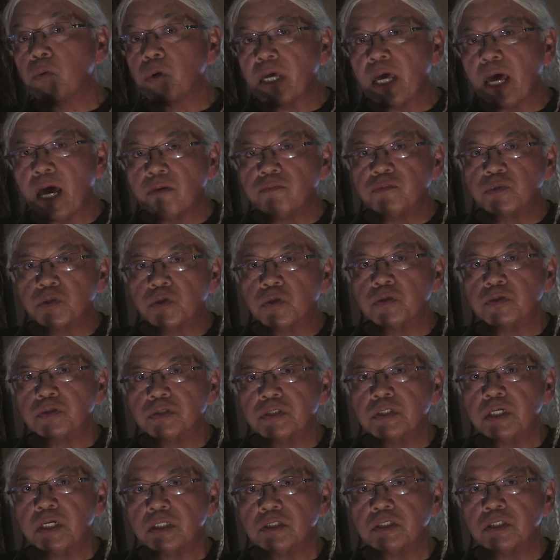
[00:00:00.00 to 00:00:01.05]
we have
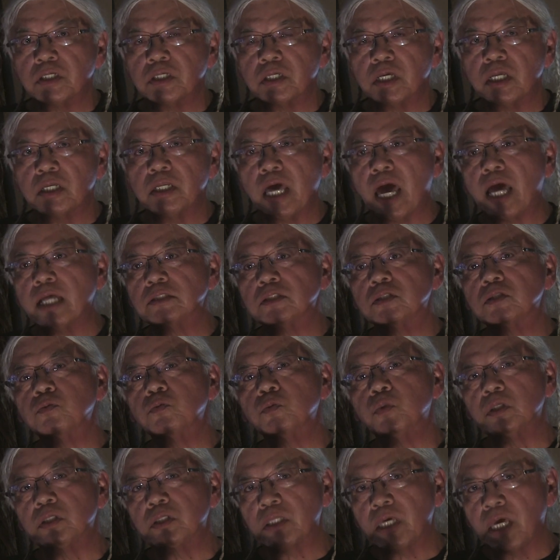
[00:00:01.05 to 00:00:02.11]
jurisdiction and
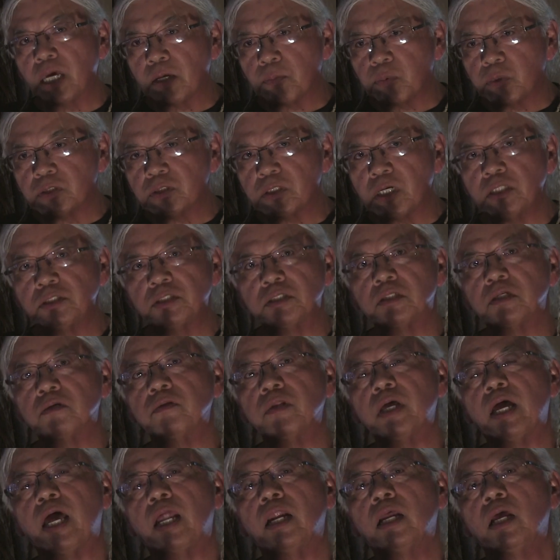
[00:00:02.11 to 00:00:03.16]
we'll take possession of
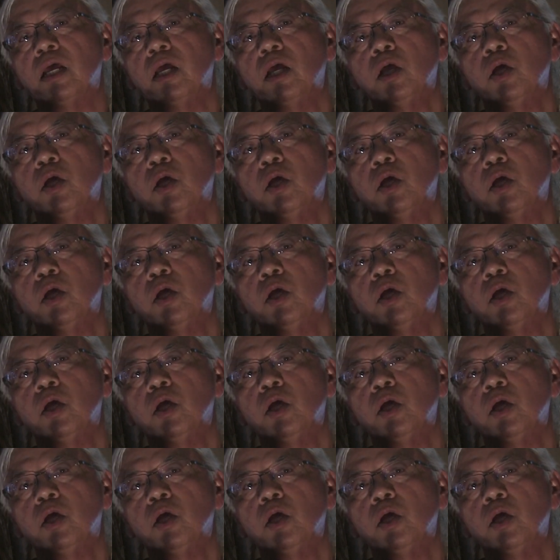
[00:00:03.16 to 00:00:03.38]
that.